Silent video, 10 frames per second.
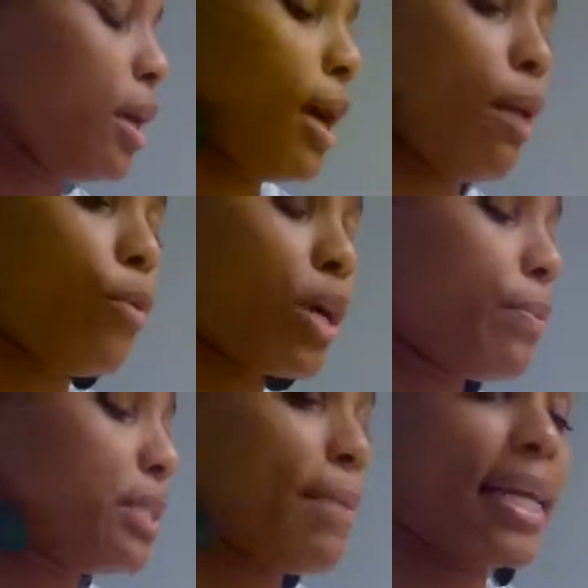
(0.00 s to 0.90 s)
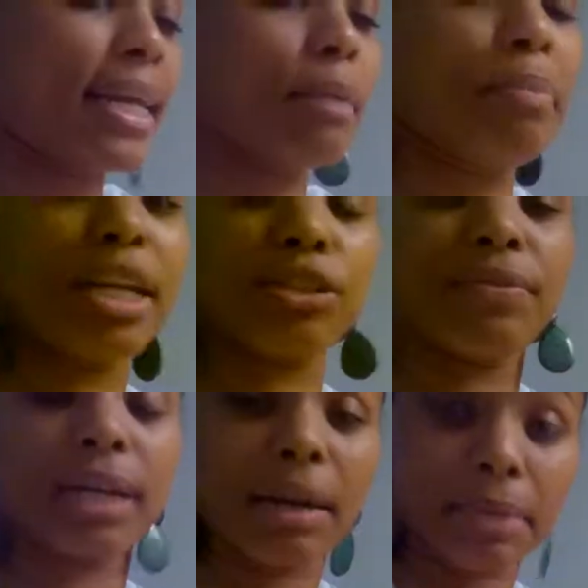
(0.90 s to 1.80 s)
I'm working with somebody to get a picture
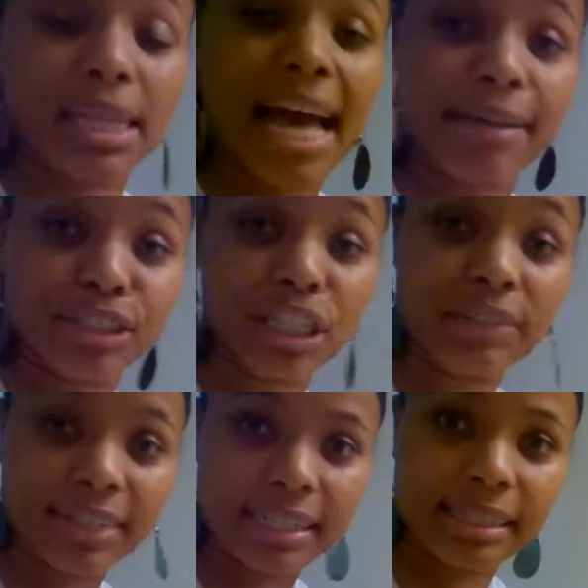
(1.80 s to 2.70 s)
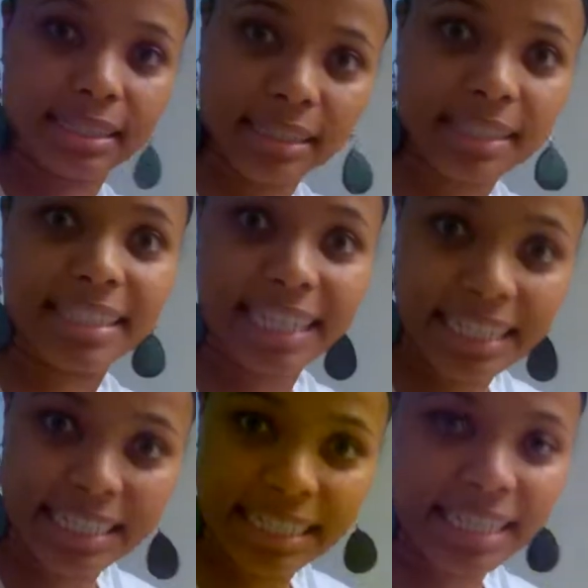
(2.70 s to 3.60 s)
of a couple of live
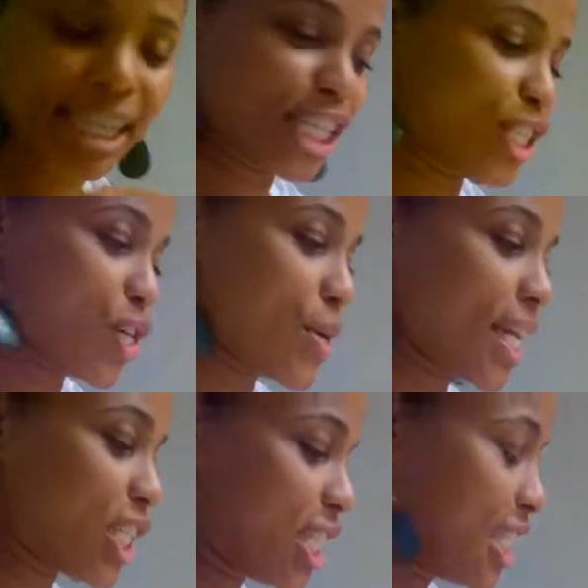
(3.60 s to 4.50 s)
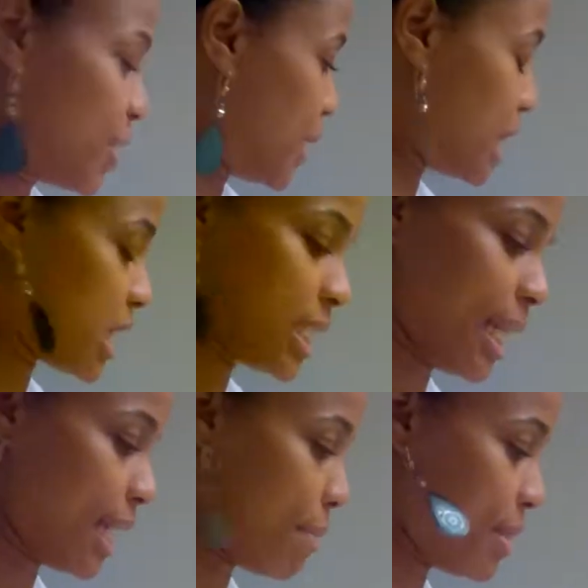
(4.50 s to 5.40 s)
cervixes, so you can actually see what it looks
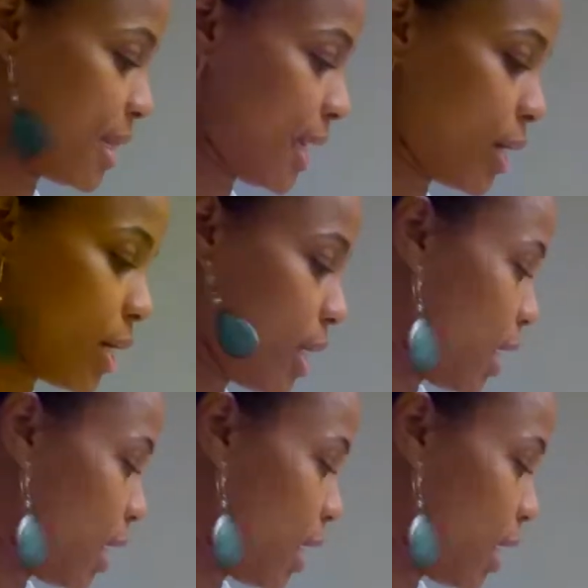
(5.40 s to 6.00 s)
like up in there.